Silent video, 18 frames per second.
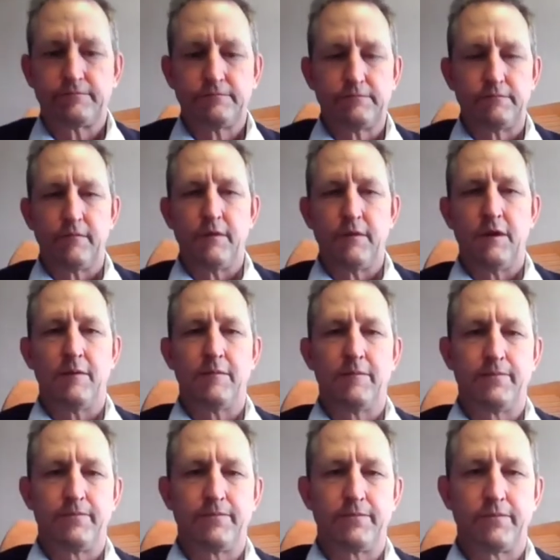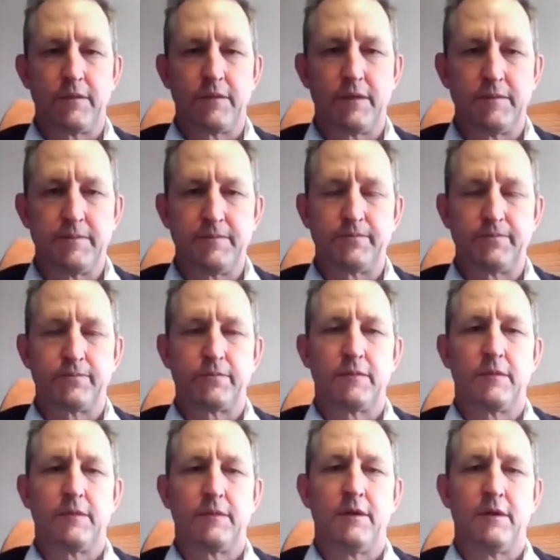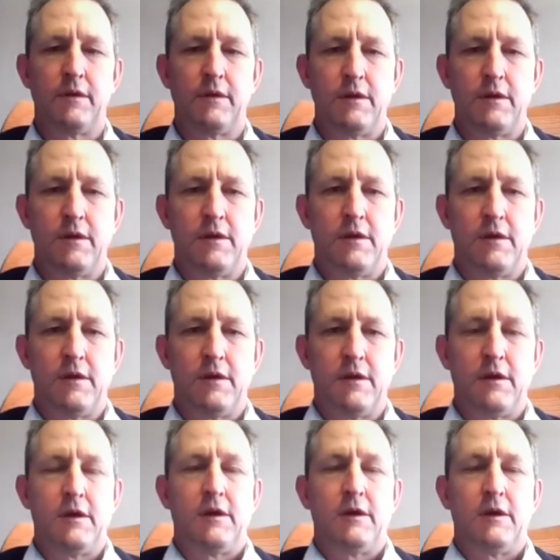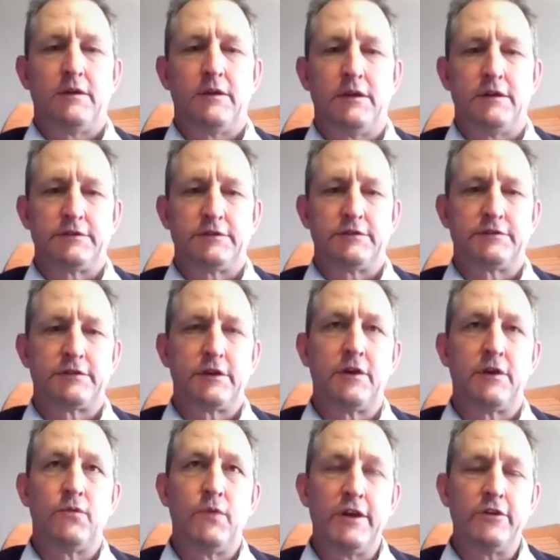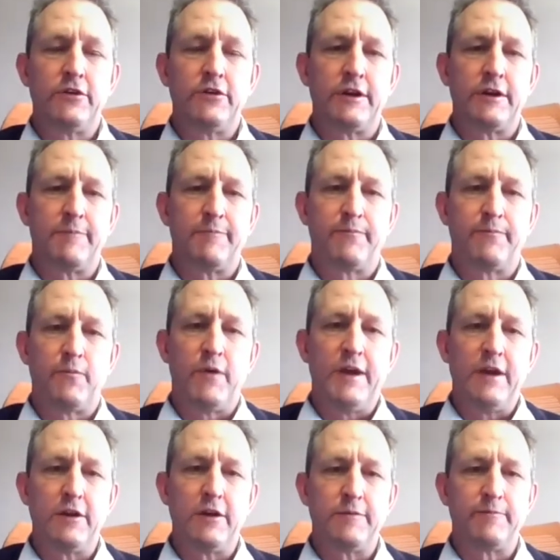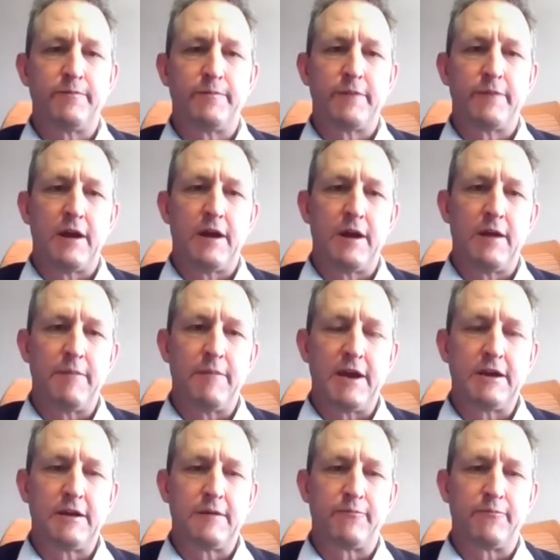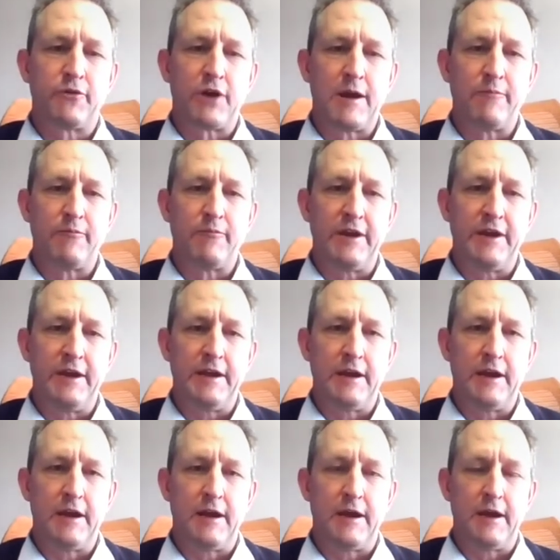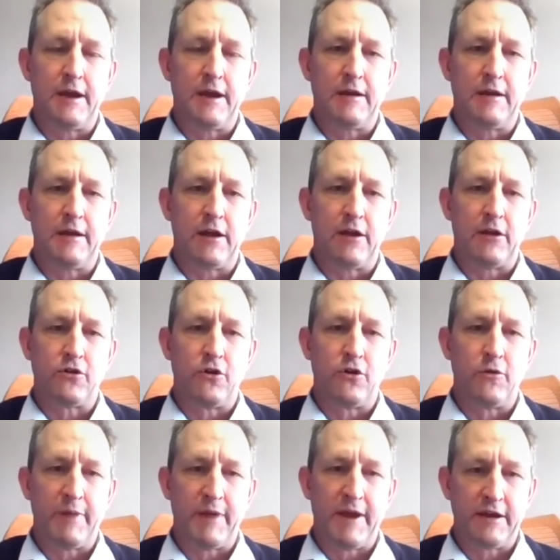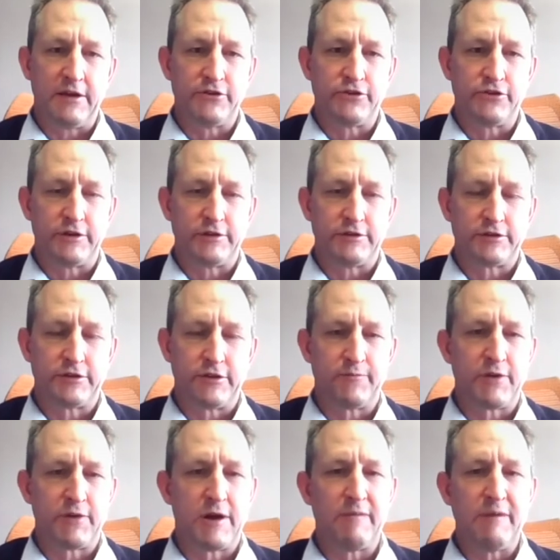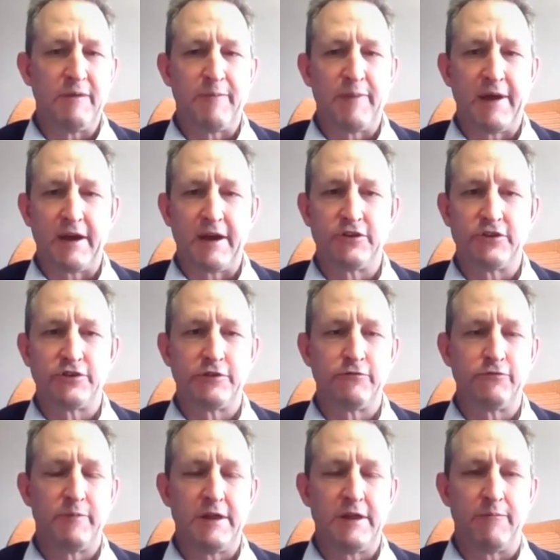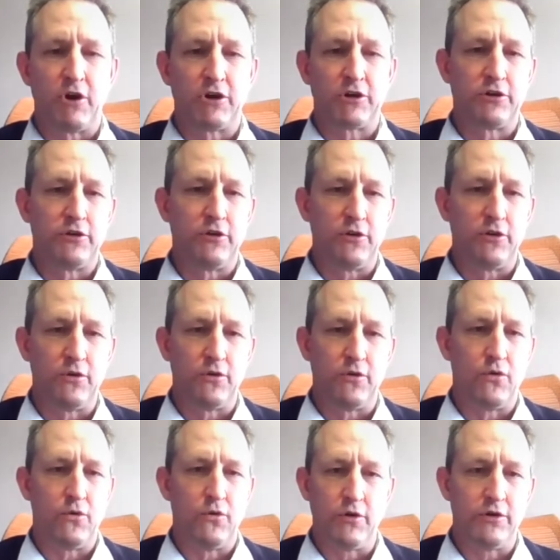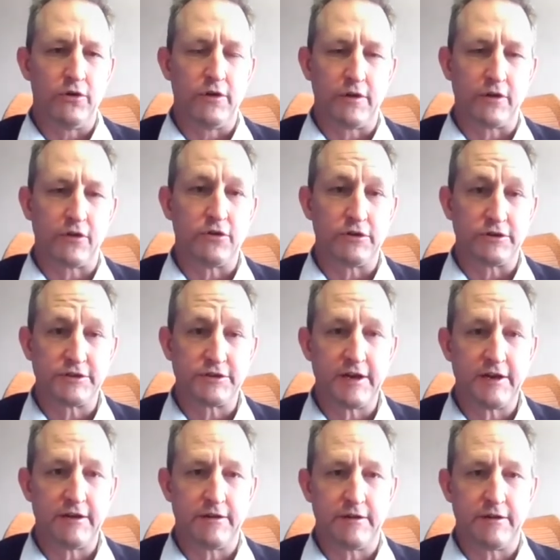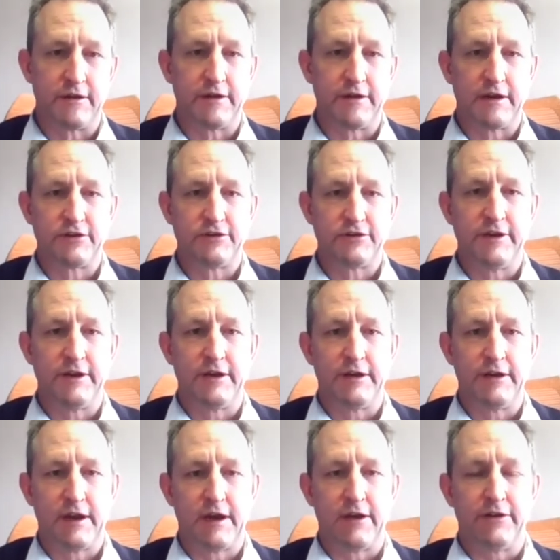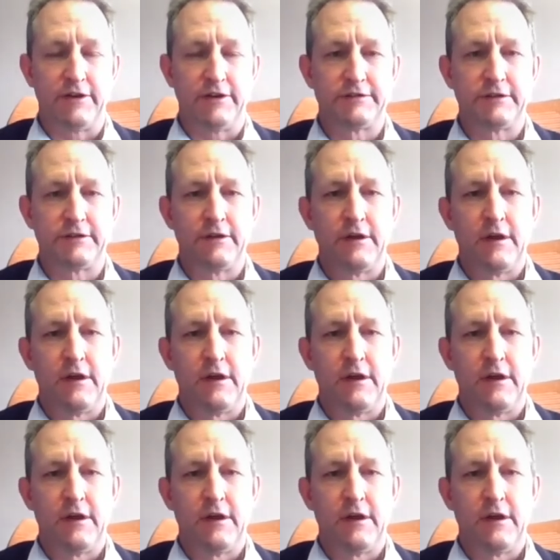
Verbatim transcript: severely impacted by this. Yes, so we don't make primary alcohol packaging. So primary packaging would be the bottle or, you know, the container that it actually carries